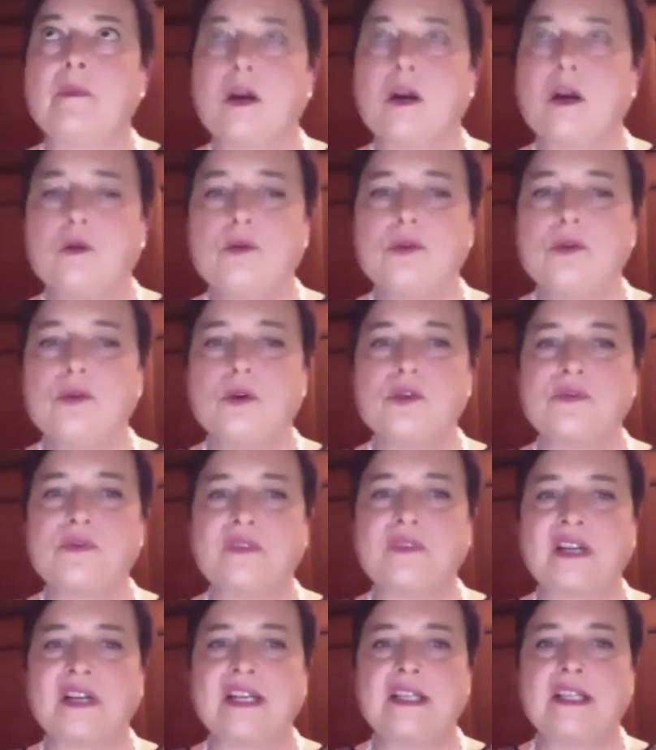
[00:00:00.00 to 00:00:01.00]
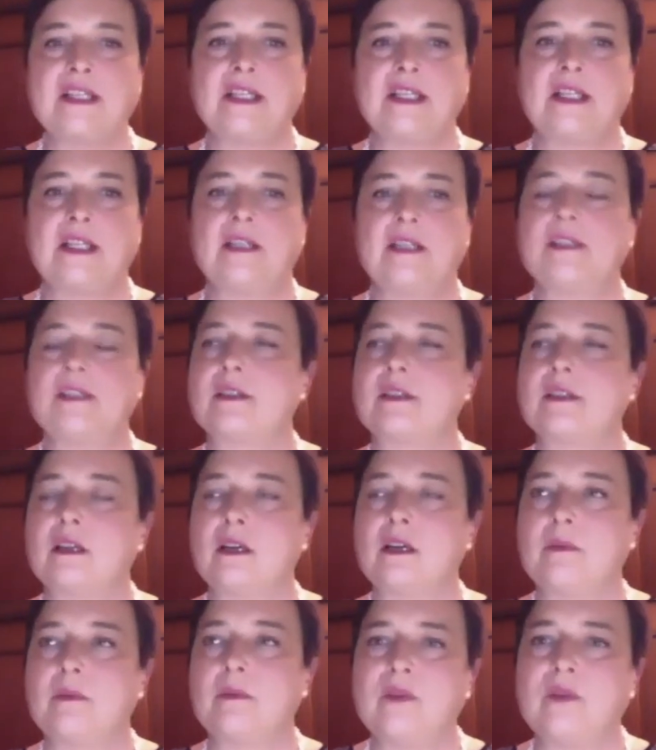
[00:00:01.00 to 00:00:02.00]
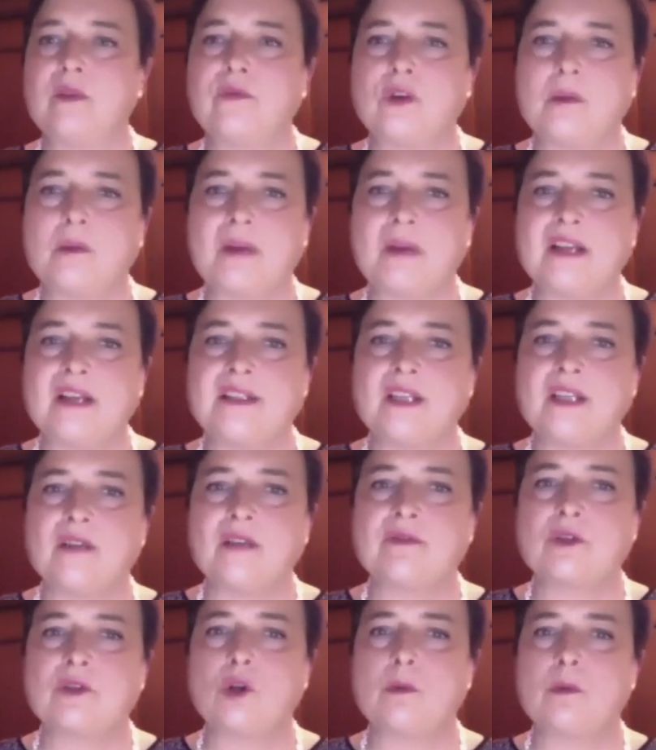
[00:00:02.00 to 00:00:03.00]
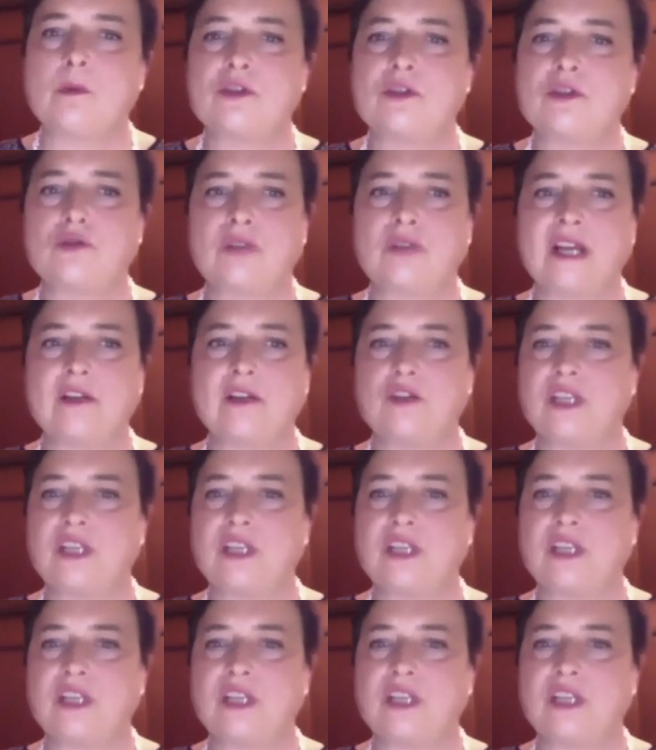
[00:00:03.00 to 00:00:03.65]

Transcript: do those findings inform ICF's global strategy,